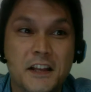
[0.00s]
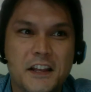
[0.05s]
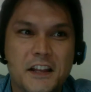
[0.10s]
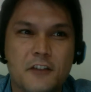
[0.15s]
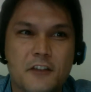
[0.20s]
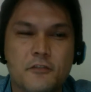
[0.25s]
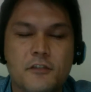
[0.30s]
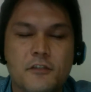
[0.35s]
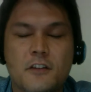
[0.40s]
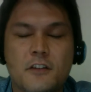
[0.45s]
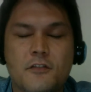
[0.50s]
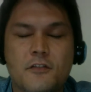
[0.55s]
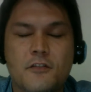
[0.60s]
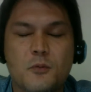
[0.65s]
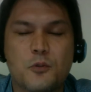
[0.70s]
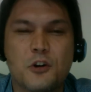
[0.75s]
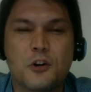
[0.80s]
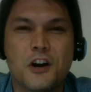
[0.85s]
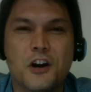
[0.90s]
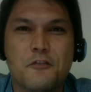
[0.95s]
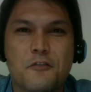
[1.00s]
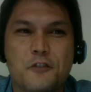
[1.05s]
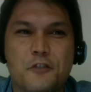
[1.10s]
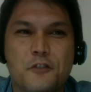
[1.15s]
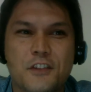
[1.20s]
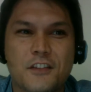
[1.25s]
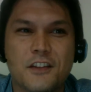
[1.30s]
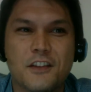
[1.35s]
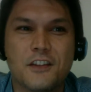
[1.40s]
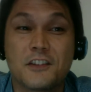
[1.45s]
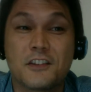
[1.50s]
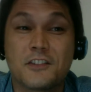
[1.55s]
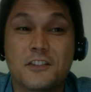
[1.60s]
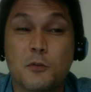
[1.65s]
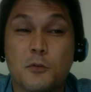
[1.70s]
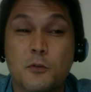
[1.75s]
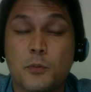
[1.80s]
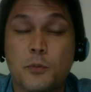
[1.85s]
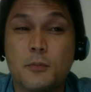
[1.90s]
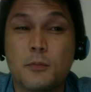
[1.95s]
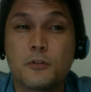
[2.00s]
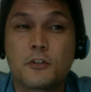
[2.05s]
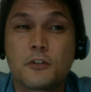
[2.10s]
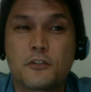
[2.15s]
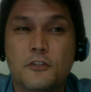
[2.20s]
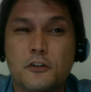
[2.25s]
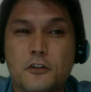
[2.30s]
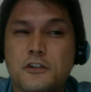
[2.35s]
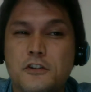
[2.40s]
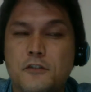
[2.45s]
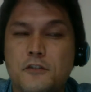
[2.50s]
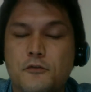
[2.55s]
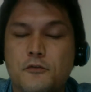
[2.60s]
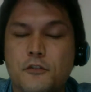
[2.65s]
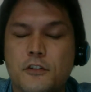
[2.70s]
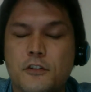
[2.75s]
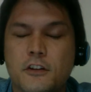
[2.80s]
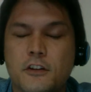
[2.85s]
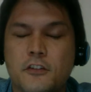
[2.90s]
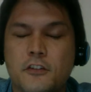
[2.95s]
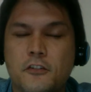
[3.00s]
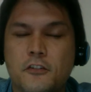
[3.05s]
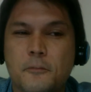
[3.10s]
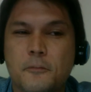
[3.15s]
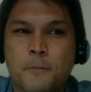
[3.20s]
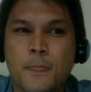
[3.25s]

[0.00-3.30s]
If none of them were offered, then they can say, well, people are searching for this